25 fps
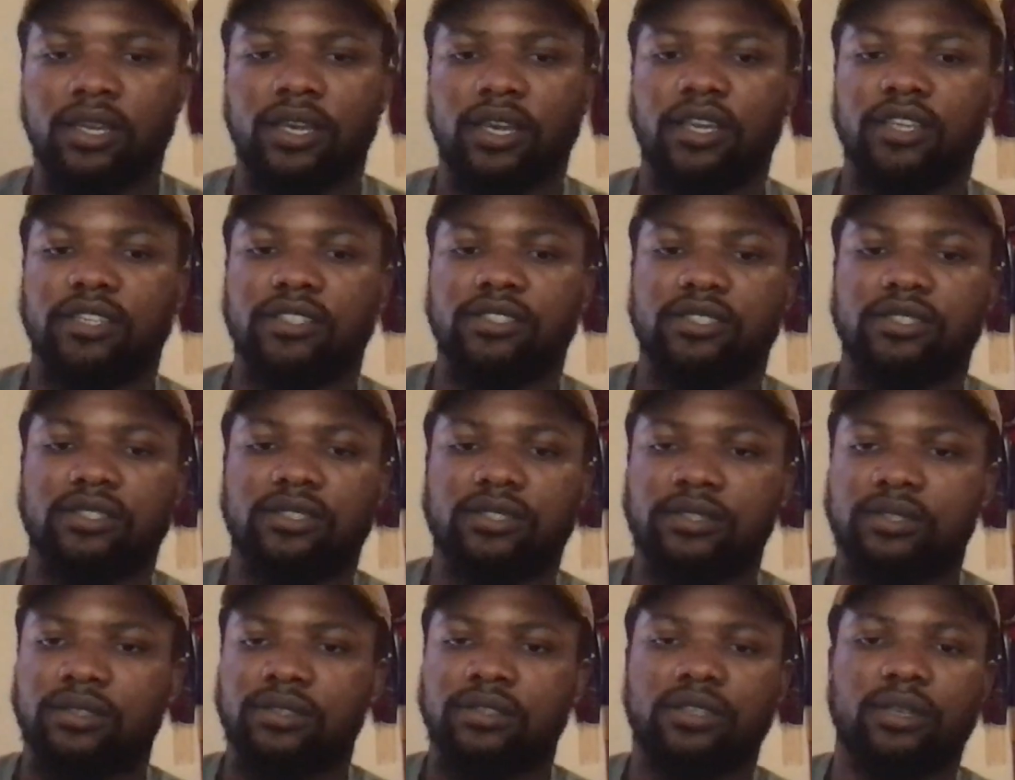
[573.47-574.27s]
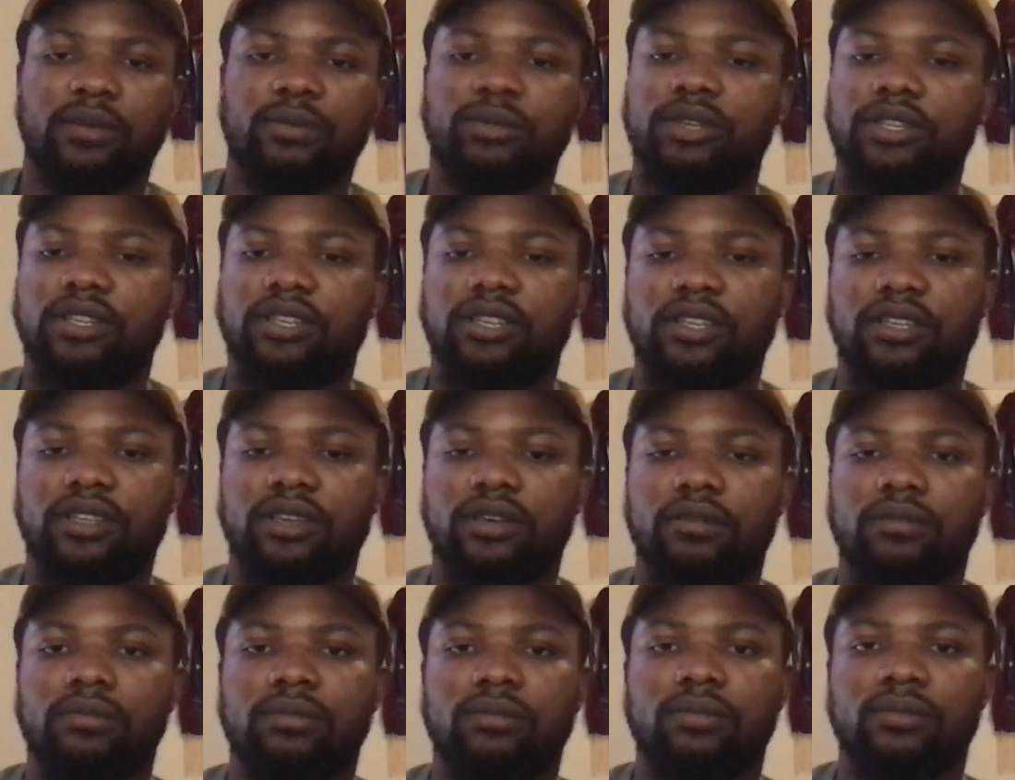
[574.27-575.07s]
and just send me a
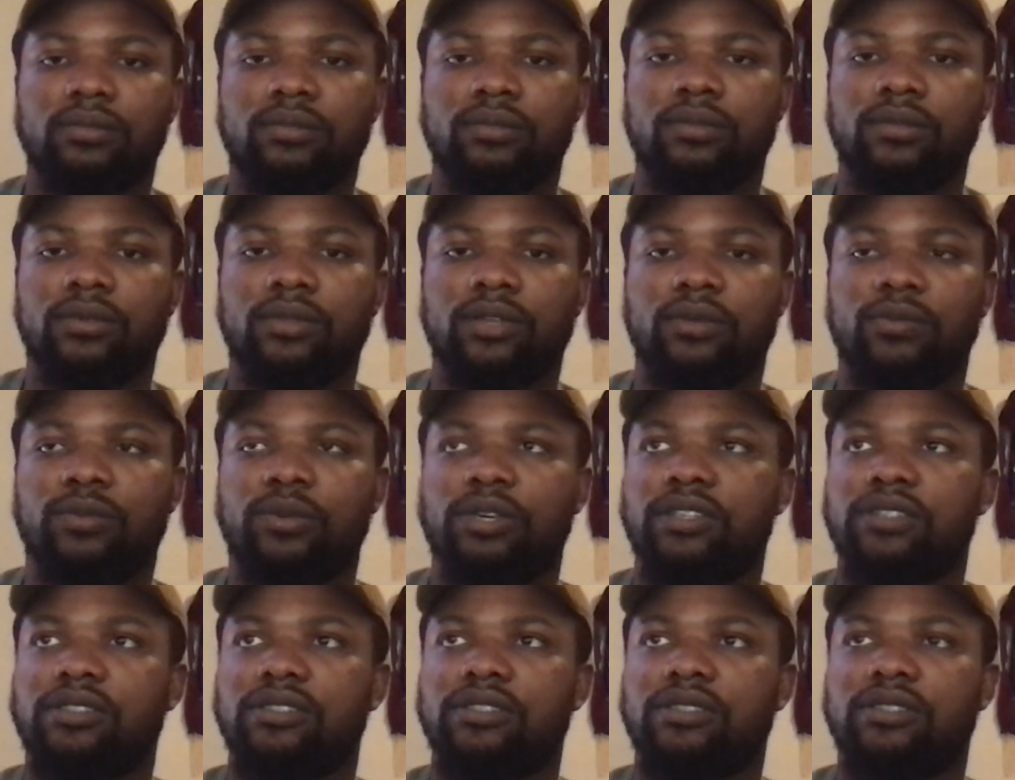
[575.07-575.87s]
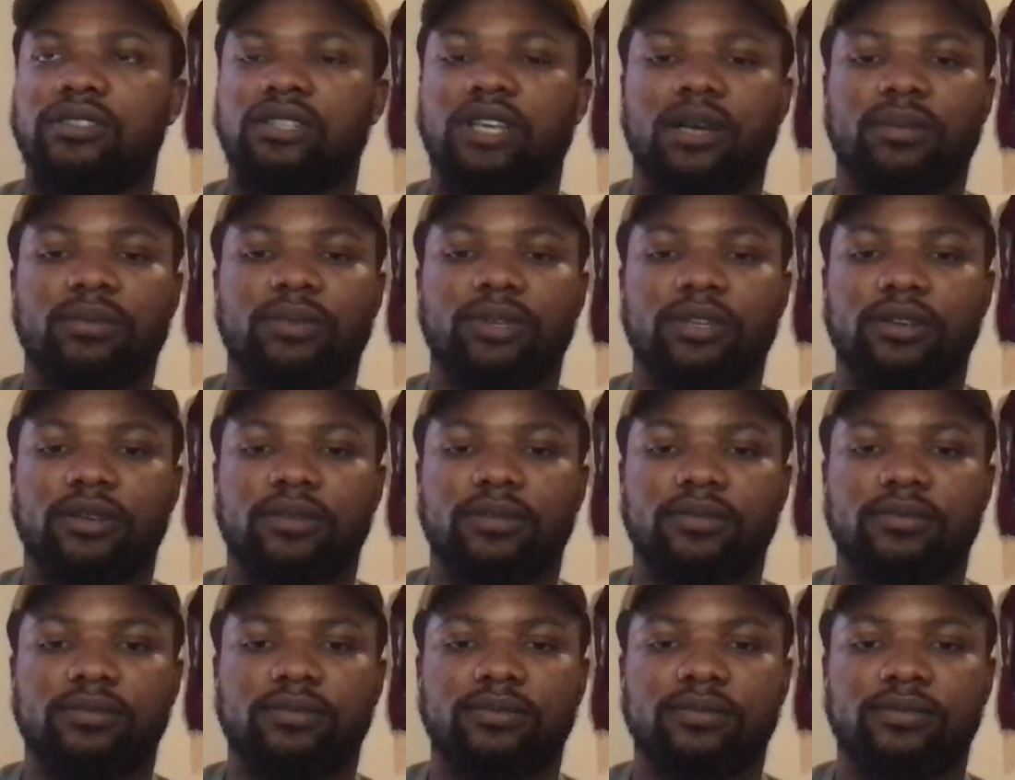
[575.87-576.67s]
DM, and we can just chop it up.
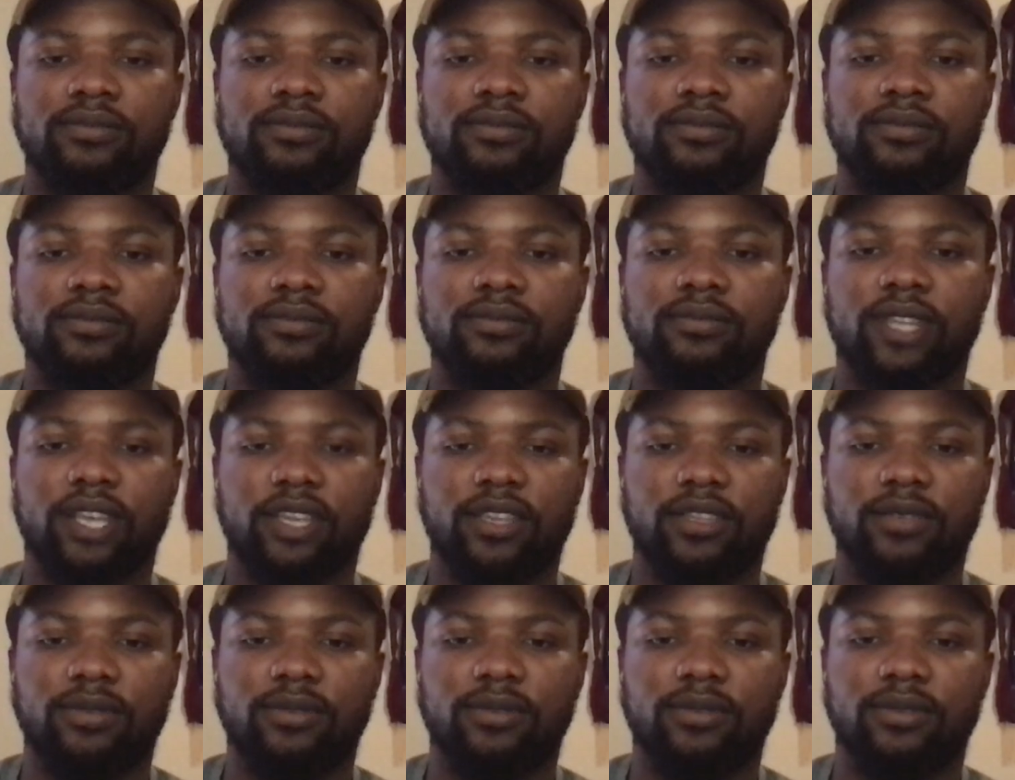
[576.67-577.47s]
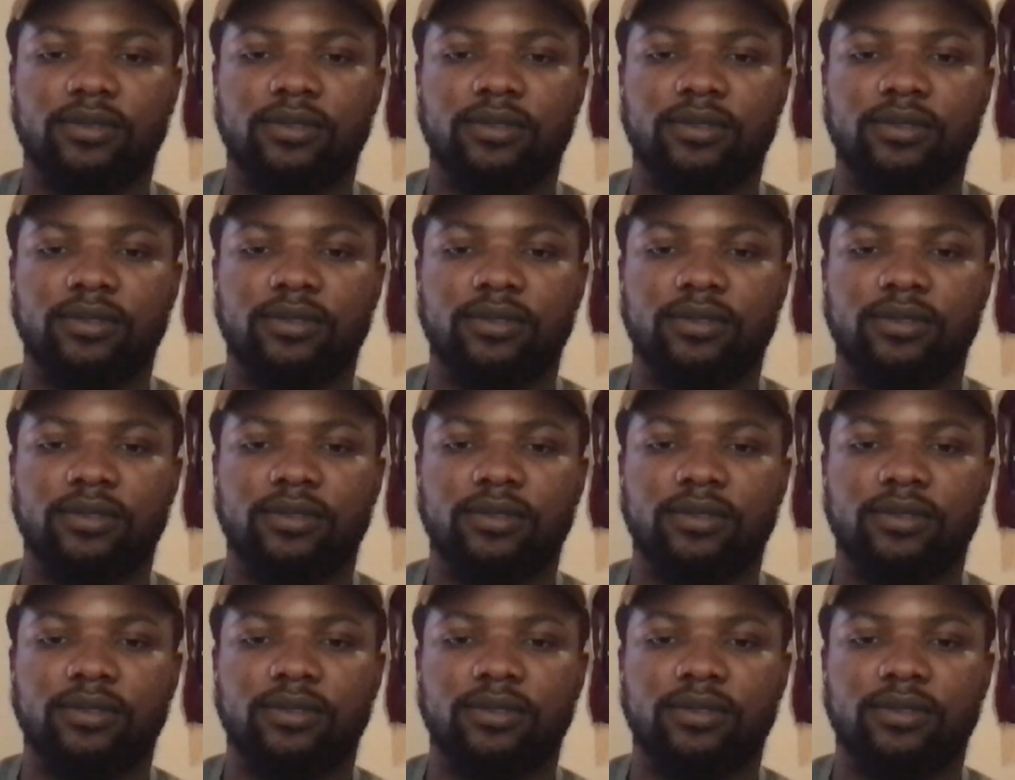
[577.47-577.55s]
Thank you.